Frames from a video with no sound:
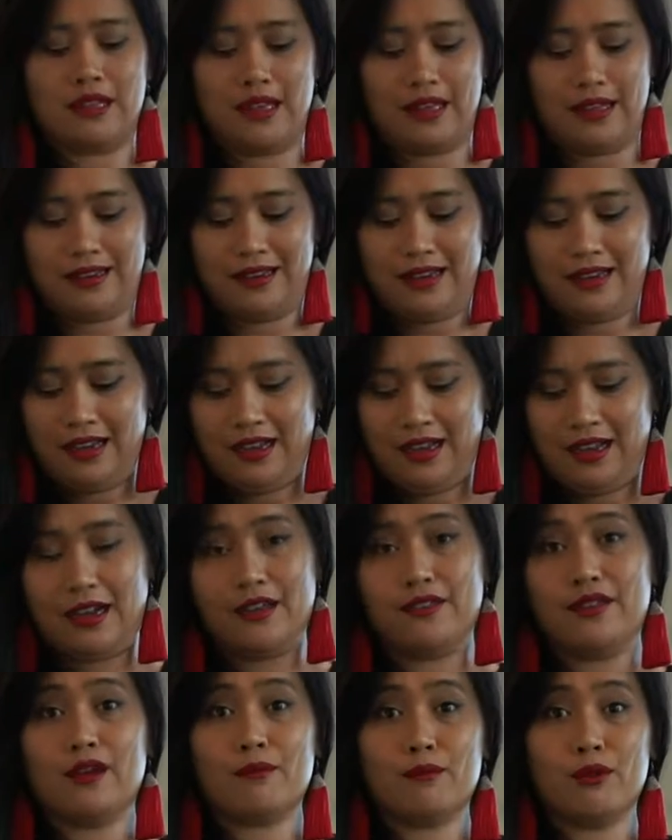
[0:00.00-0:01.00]
than
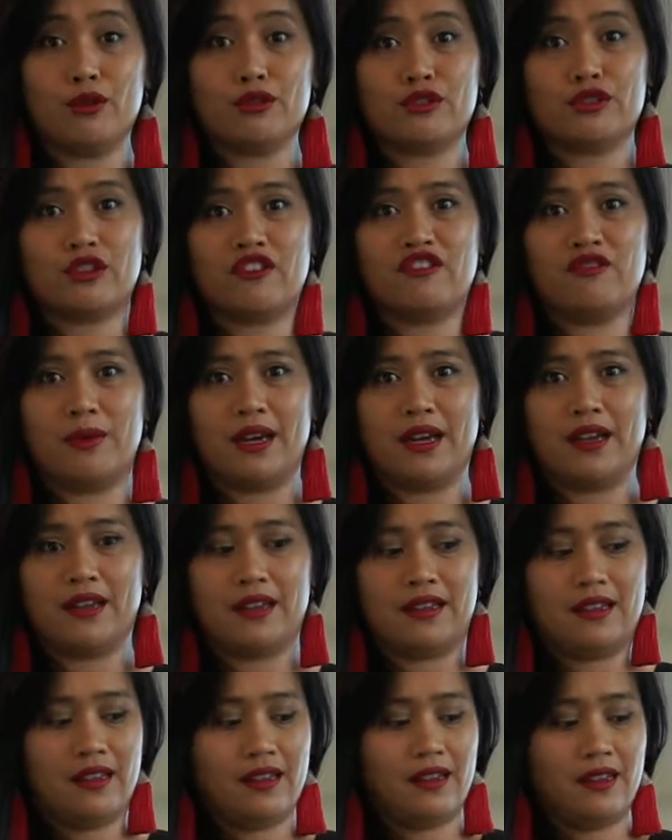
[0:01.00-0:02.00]
I think
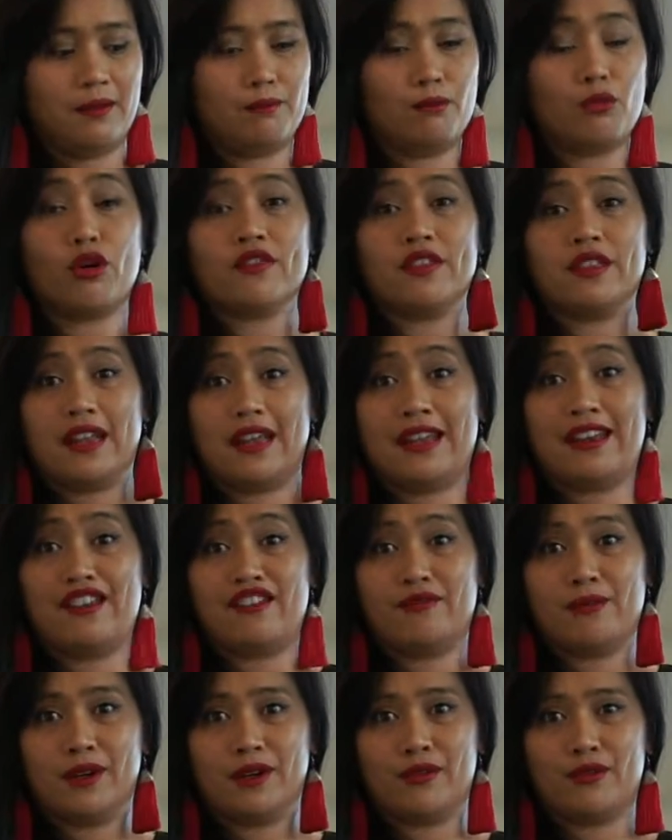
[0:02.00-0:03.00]
more than any
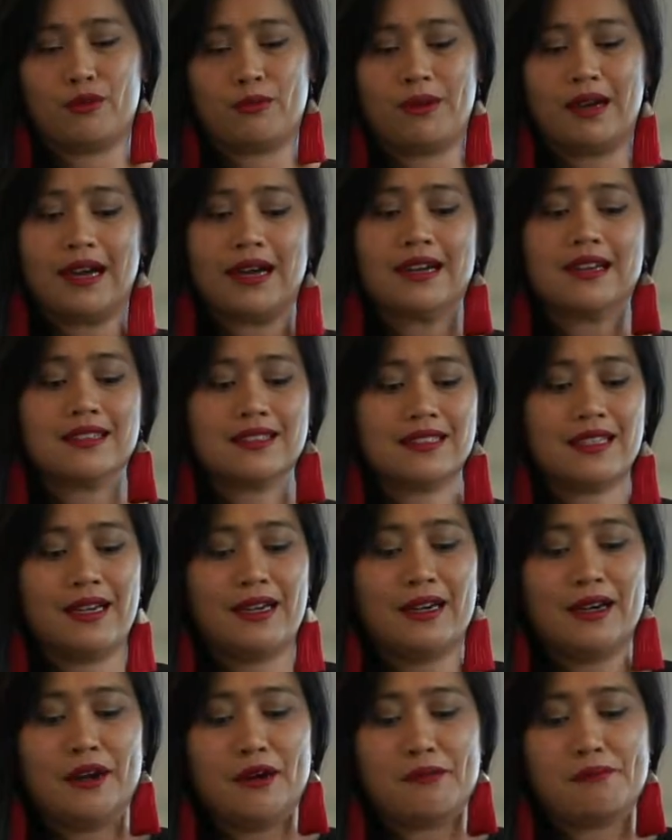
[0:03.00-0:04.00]
of my other bags.
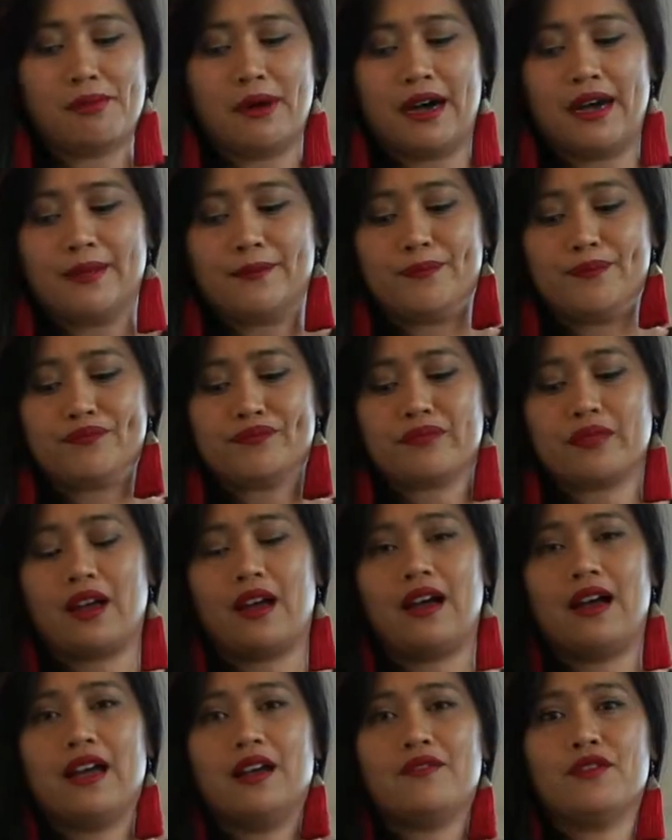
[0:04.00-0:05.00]
But
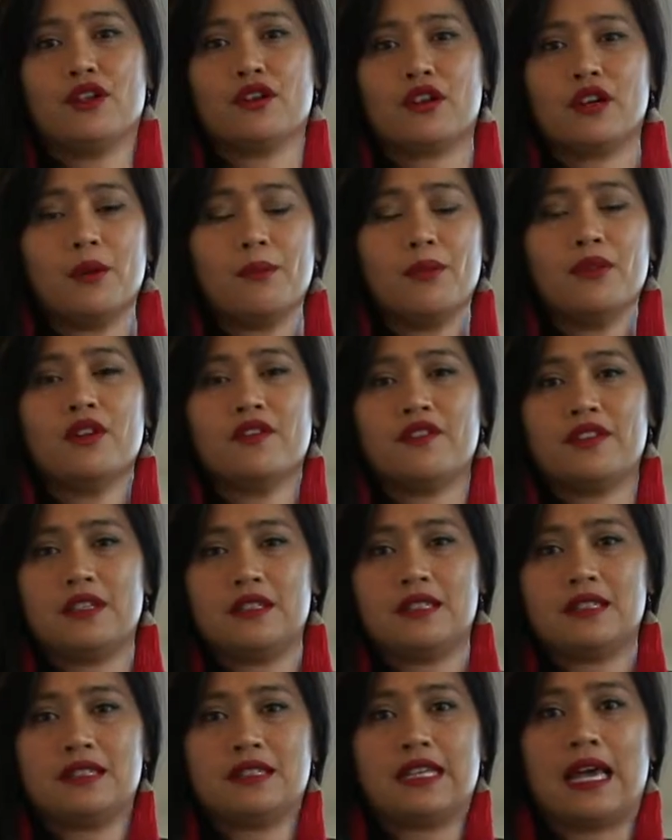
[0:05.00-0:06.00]
I have a couple of
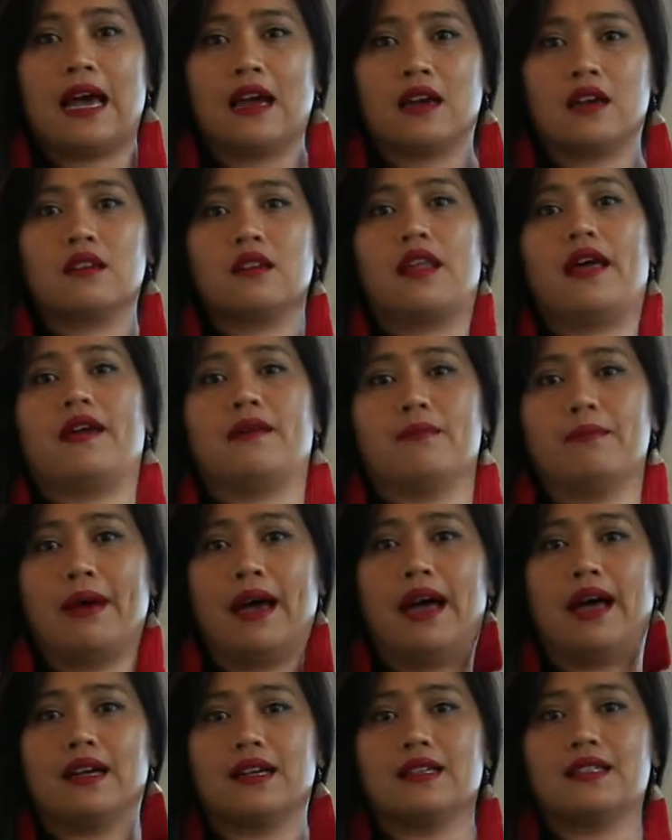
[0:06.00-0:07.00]
these sack-like
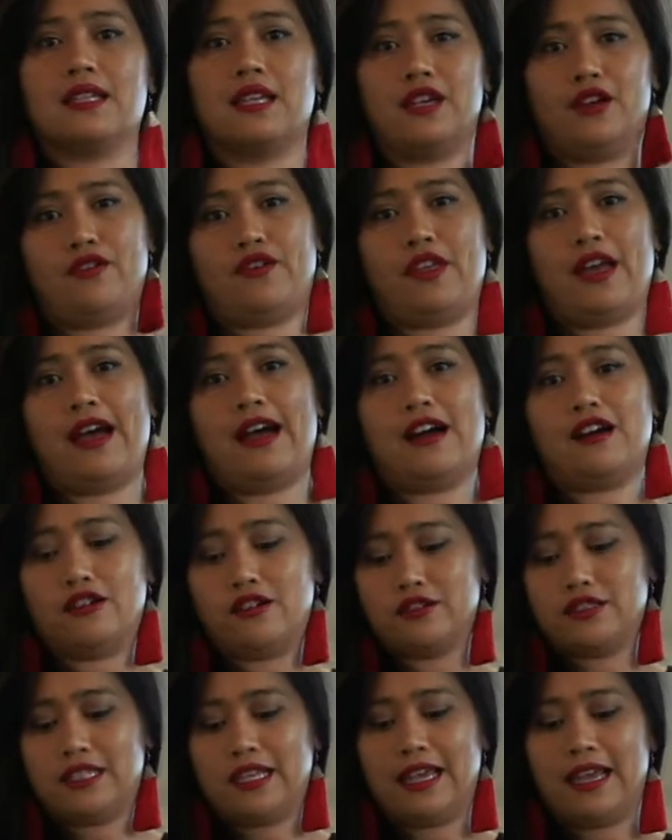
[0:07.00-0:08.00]
bags here in the
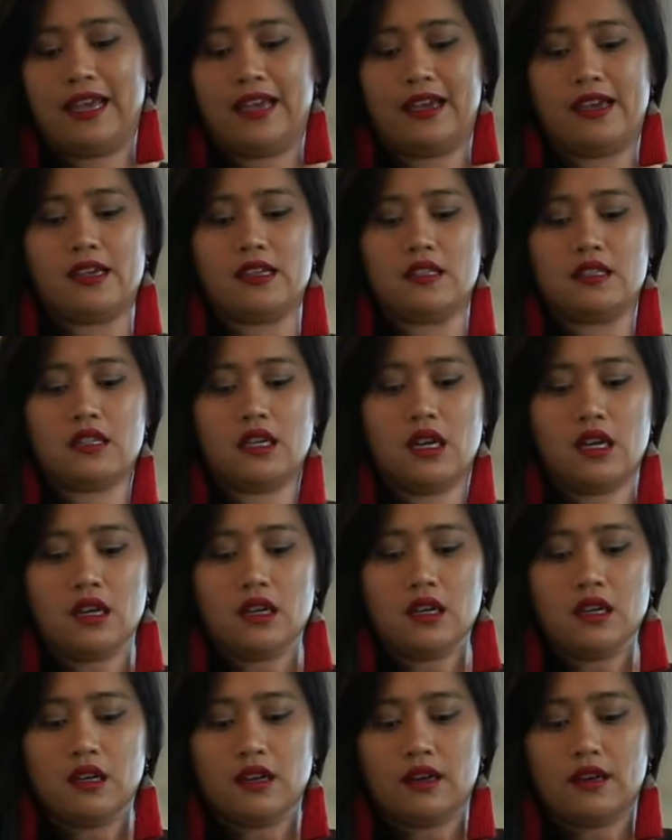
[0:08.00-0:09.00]
house, and
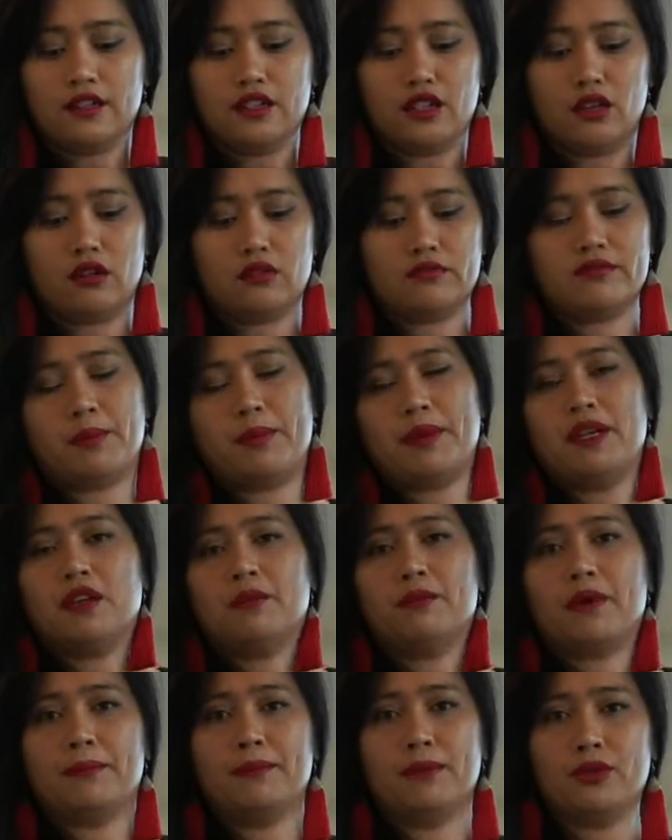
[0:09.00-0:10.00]
you know, depending
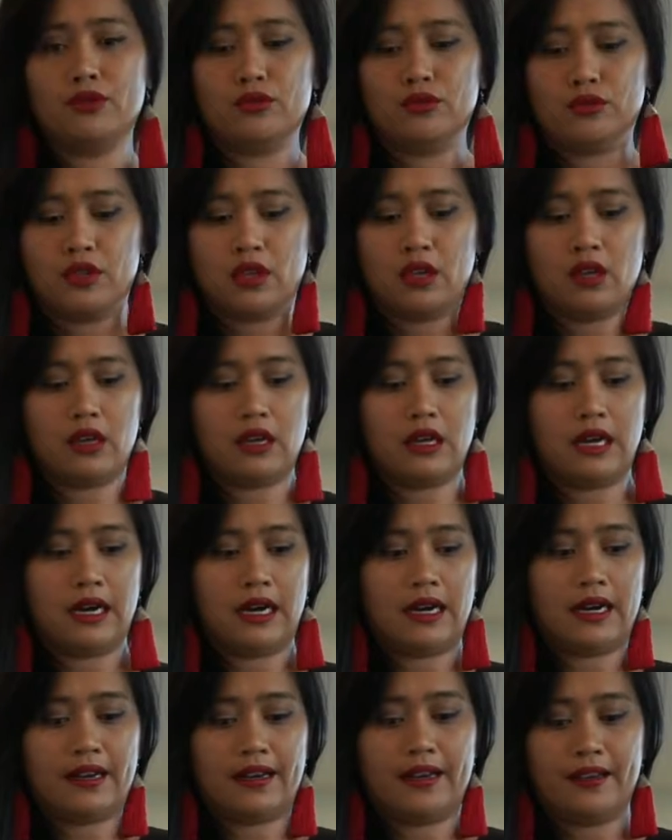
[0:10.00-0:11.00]
on my mood,
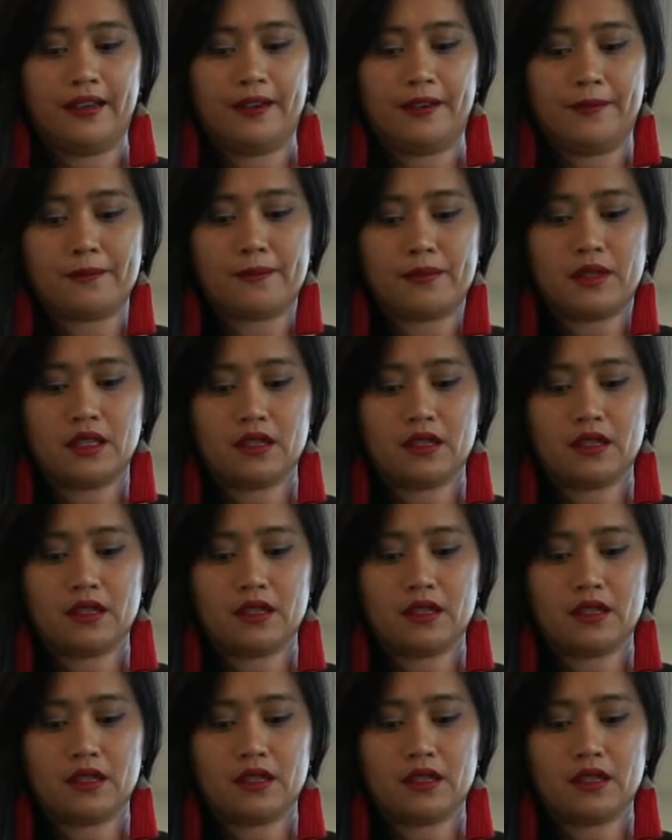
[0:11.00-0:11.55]
I